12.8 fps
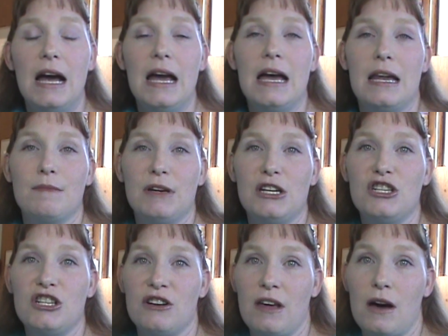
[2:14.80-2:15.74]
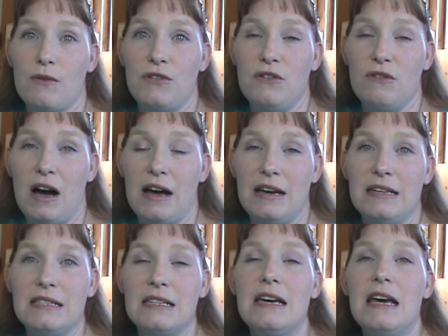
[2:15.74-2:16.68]
and I'm gonna share that with you
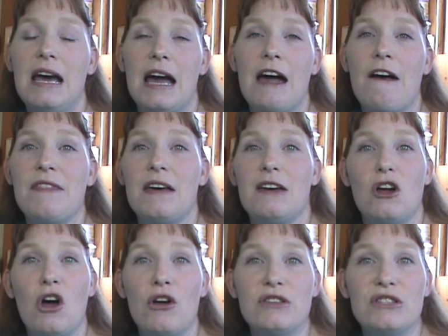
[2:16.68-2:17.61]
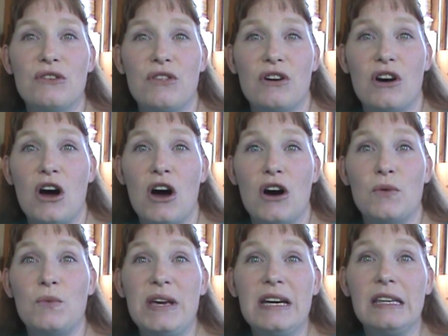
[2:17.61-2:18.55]
guys. And then also there
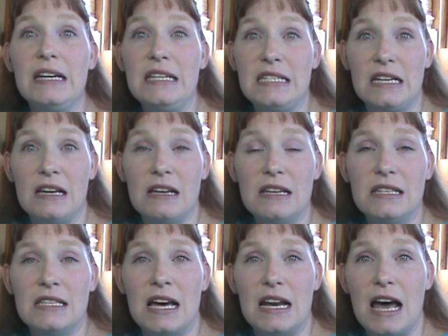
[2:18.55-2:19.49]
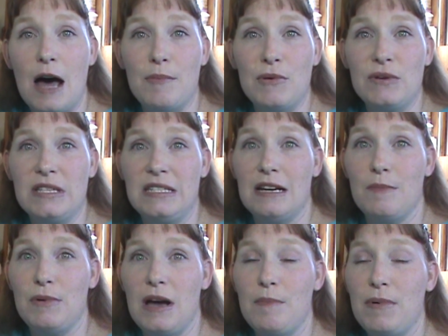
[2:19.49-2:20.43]
are weekly deals that happen with
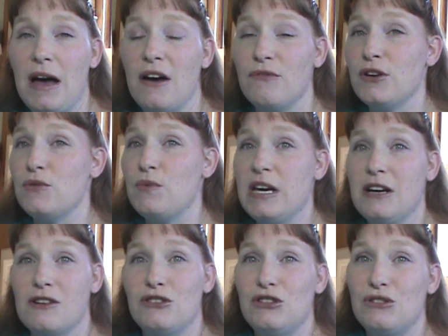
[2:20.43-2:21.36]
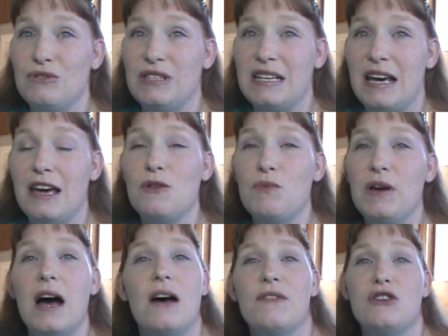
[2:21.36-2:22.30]
Stampin' Up! Every week on Tuesday.
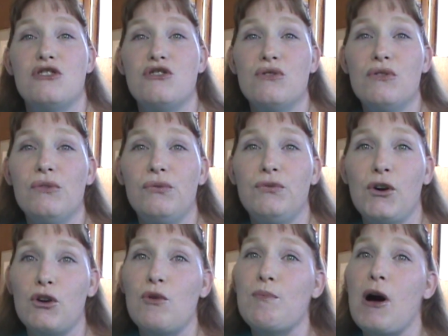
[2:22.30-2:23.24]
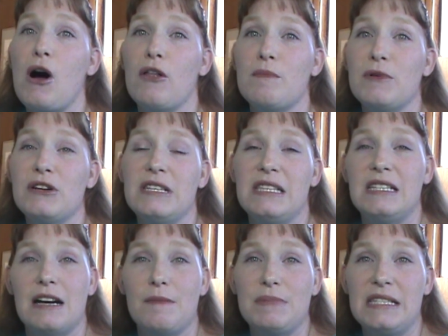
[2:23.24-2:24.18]
We have a new photopolymer
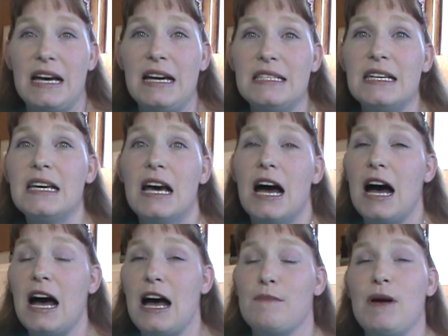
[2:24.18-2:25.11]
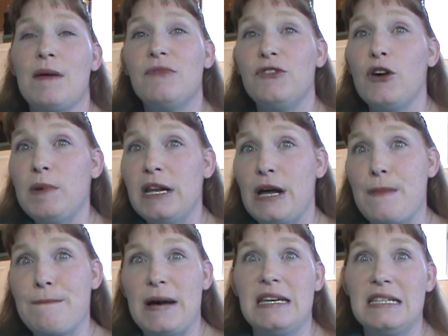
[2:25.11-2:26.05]
stamp set. I'm filming
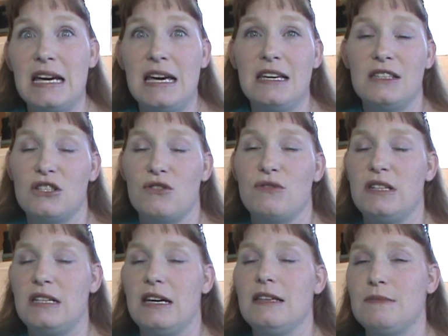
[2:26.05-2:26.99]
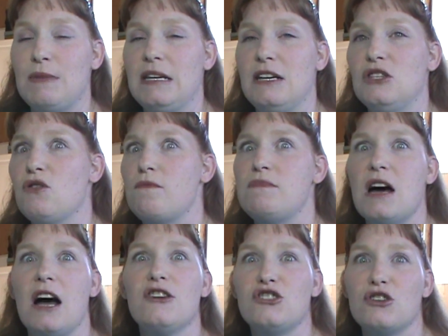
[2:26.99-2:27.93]
on Monday, so today is Monday, so I'm
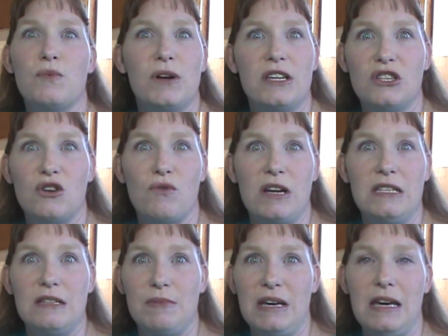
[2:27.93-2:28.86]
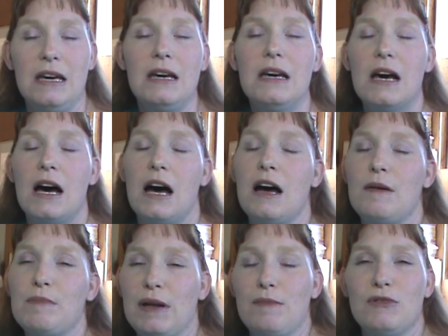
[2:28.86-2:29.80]
not sure what it's going to be,
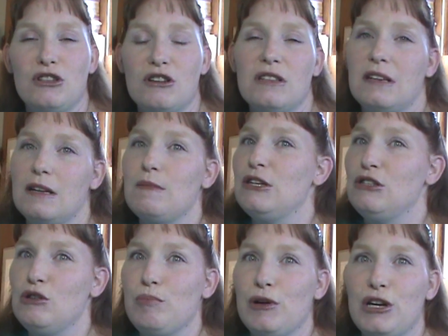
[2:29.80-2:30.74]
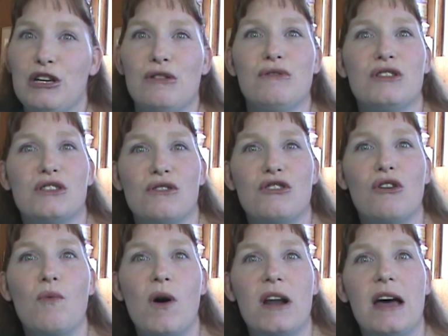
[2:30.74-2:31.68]
but I'm sure it's gonna be super cute. So
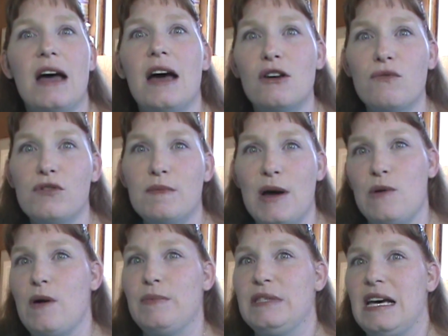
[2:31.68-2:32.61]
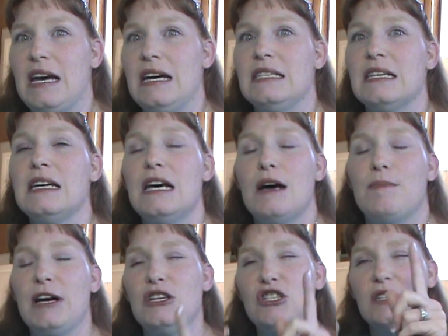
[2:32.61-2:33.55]
you'll want to head over to my website
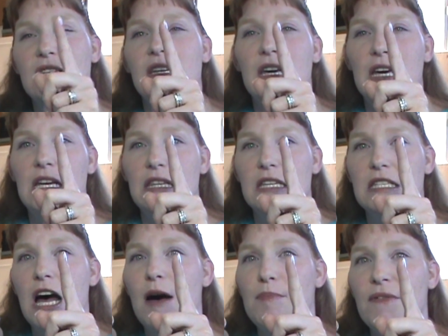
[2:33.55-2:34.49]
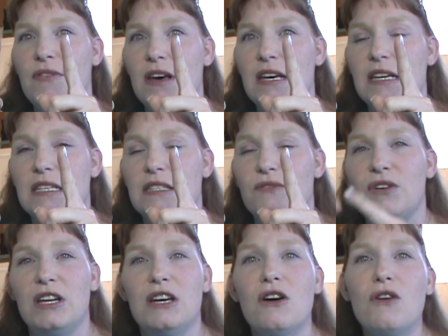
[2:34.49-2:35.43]
by just clicking at the top of this
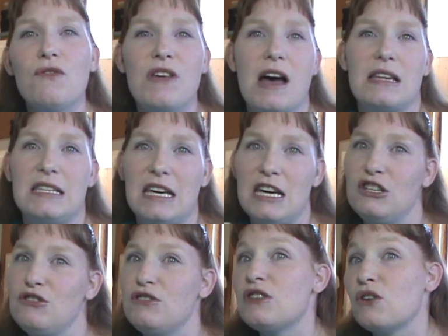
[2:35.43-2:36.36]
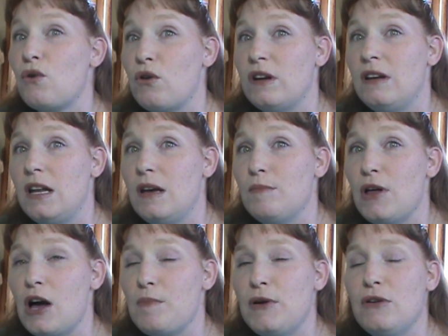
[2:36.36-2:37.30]
video. That takes you to the coordinating
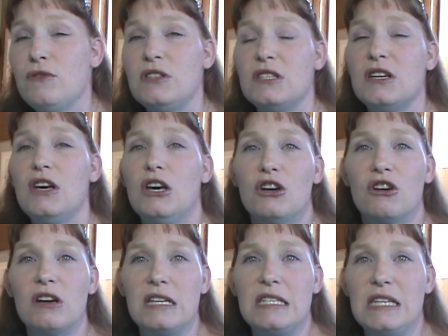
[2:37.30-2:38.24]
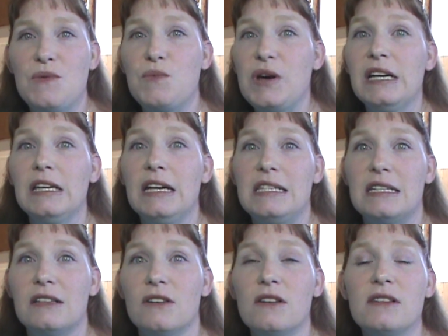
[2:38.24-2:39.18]
blog post. You're going to see weekly
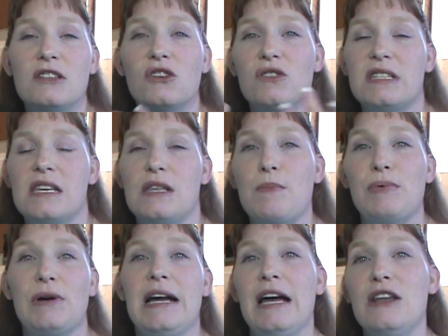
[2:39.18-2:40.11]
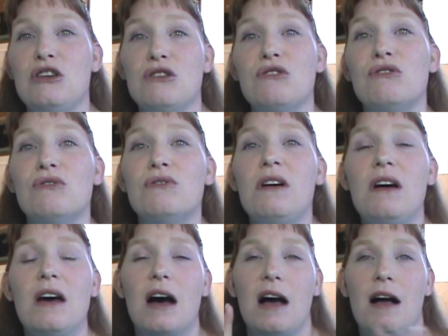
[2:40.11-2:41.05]
deals. You'll see the brand new
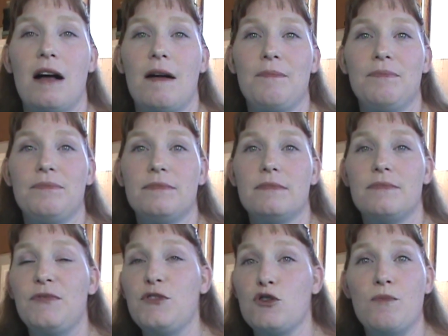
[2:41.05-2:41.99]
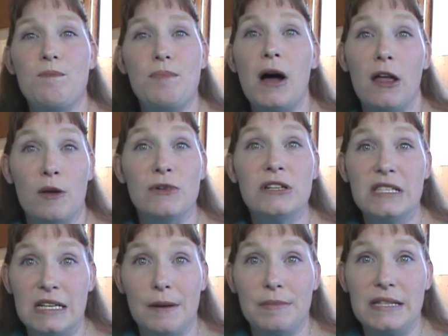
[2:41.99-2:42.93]
photopolymer
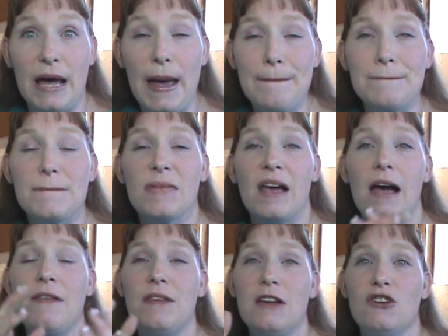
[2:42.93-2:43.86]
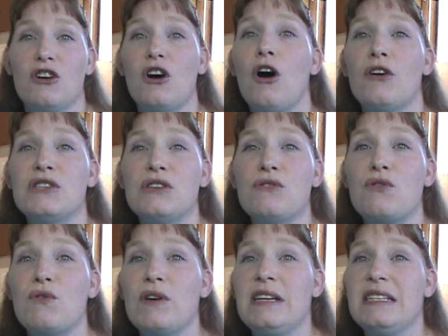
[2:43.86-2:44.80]
stamp set, and then you're also
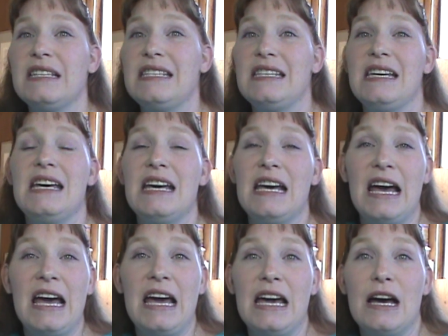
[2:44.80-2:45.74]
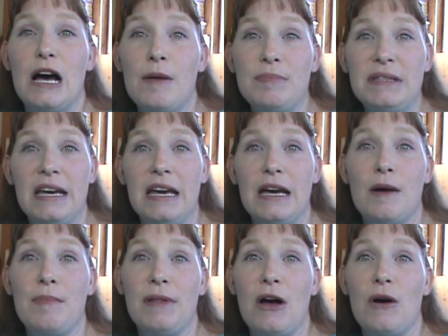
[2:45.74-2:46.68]
going to see a update
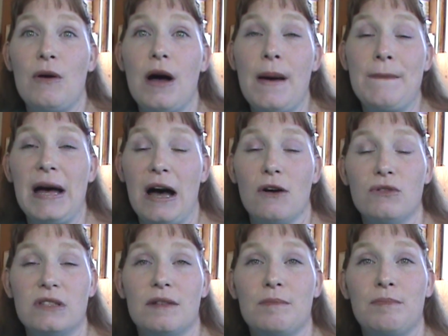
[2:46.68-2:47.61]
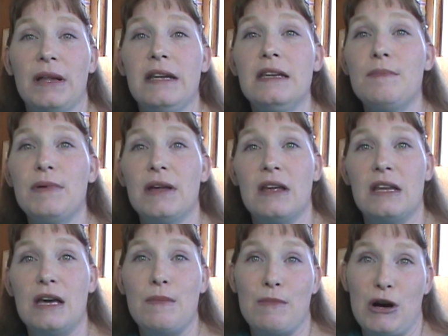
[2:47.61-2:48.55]
about
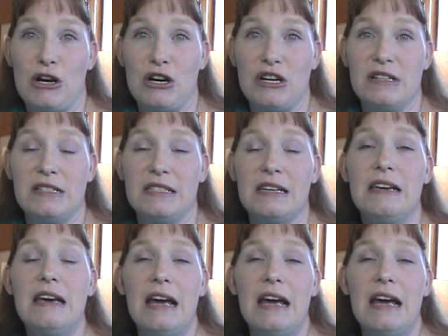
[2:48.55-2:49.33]
blendability markers.